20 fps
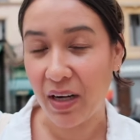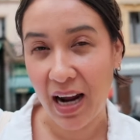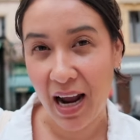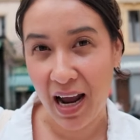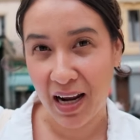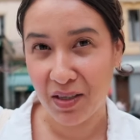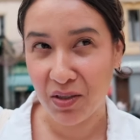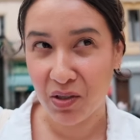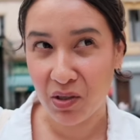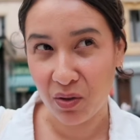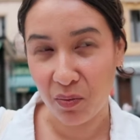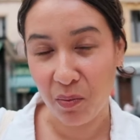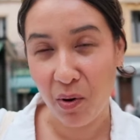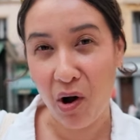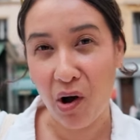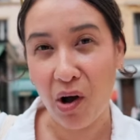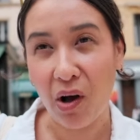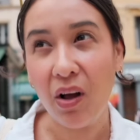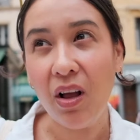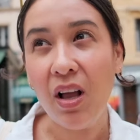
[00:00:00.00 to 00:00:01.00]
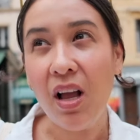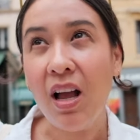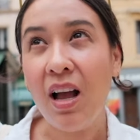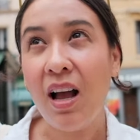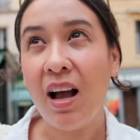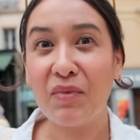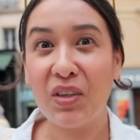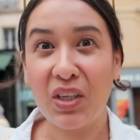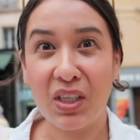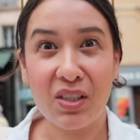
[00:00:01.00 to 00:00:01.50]
I had to show Paul.
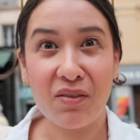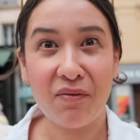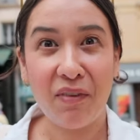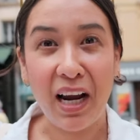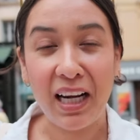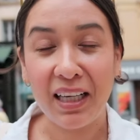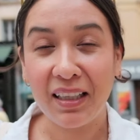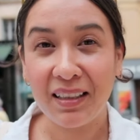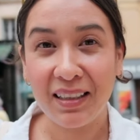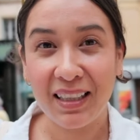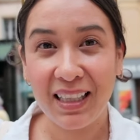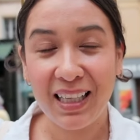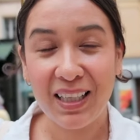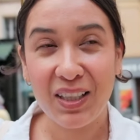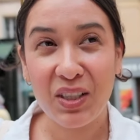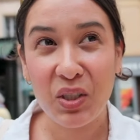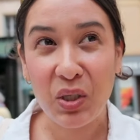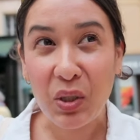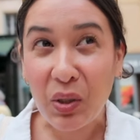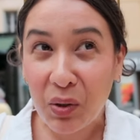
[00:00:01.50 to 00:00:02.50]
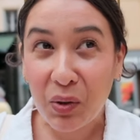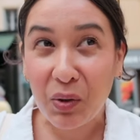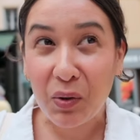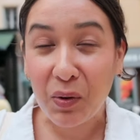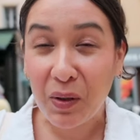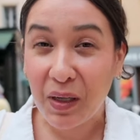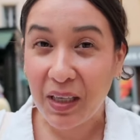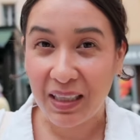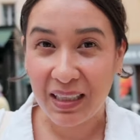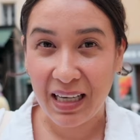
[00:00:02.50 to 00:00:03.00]
There's finally
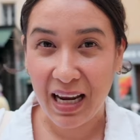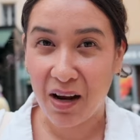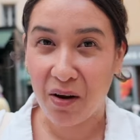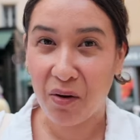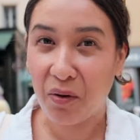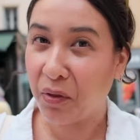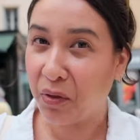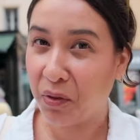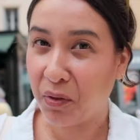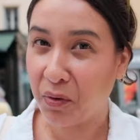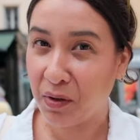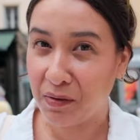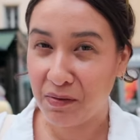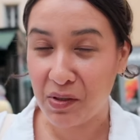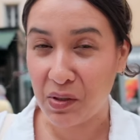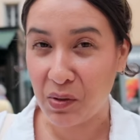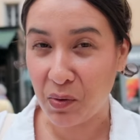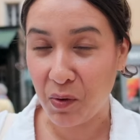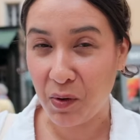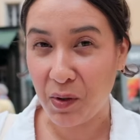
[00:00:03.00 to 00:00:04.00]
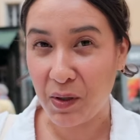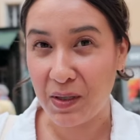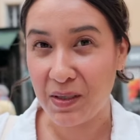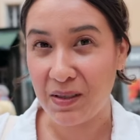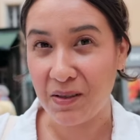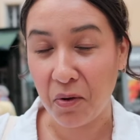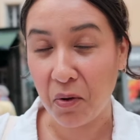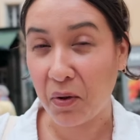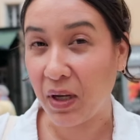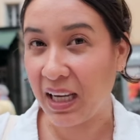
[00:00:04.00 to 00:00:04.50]
two now thrift
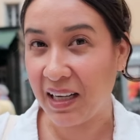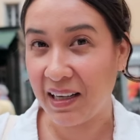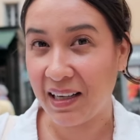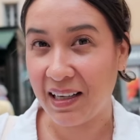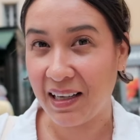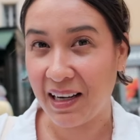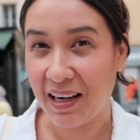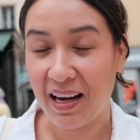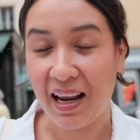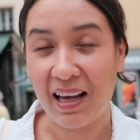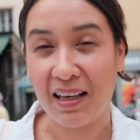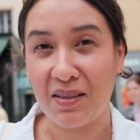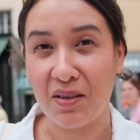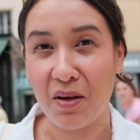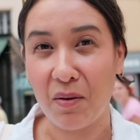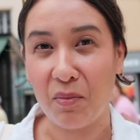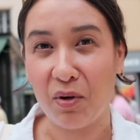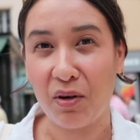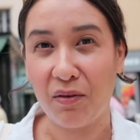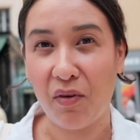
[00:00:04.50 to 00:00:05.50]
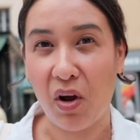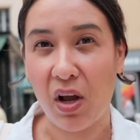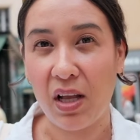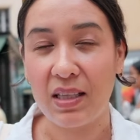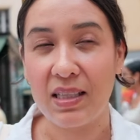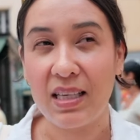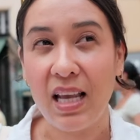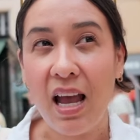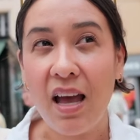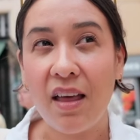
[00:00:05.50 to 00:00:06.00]
stores located in
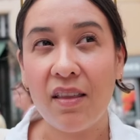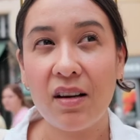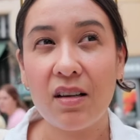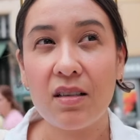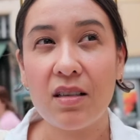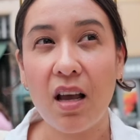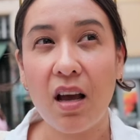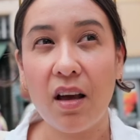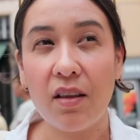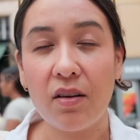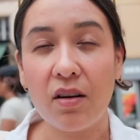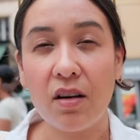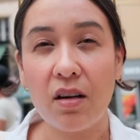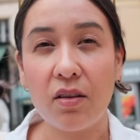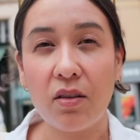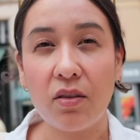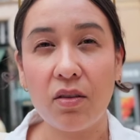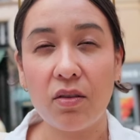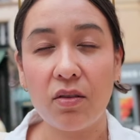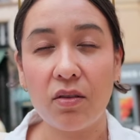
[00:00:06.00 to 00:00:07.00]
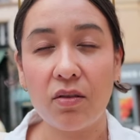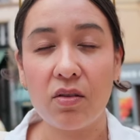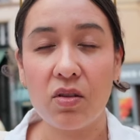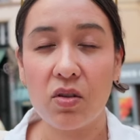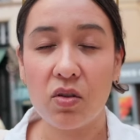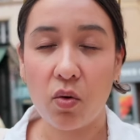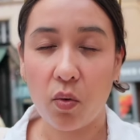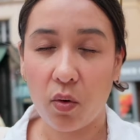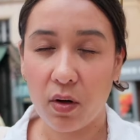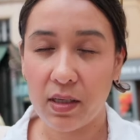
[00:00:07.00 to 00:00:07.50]
Aix-en-Provence. There's other
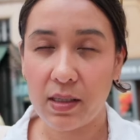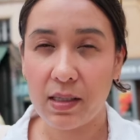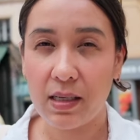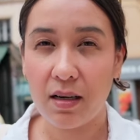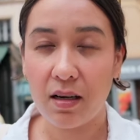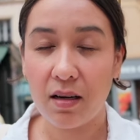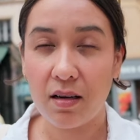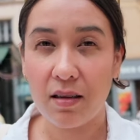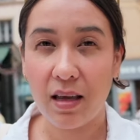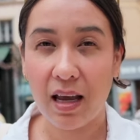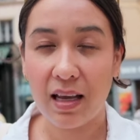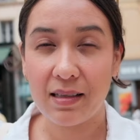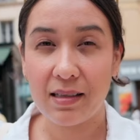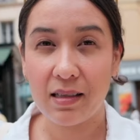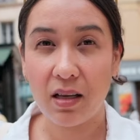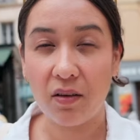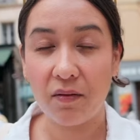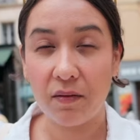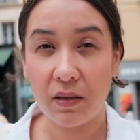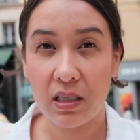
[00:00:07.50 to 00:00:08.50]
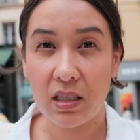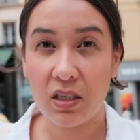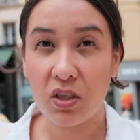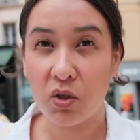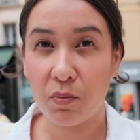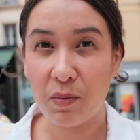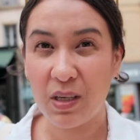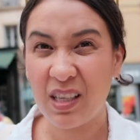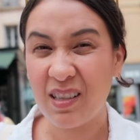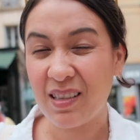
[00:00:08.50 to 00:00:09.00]
stores here that sell
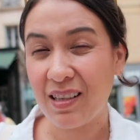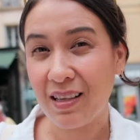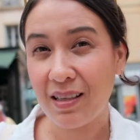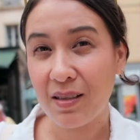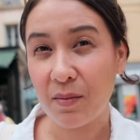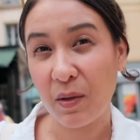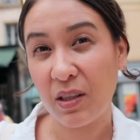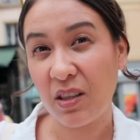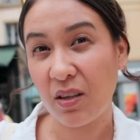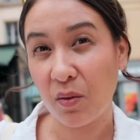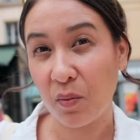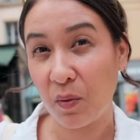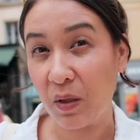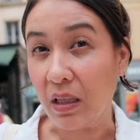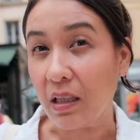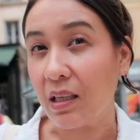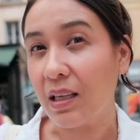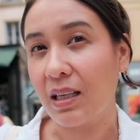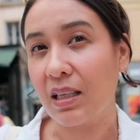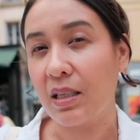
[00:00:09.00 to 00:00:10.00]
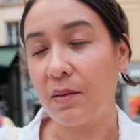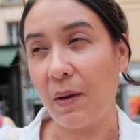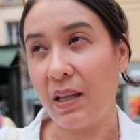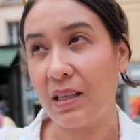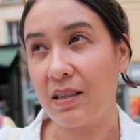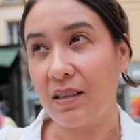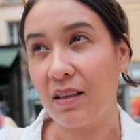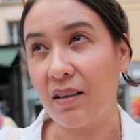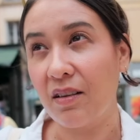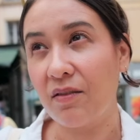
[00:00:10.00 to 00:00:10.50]
vintage pieces, but they're really
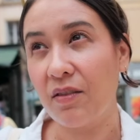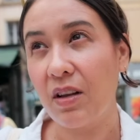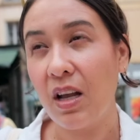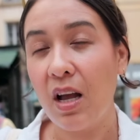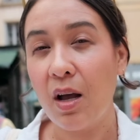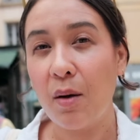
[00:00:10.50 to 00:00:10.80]
expensive.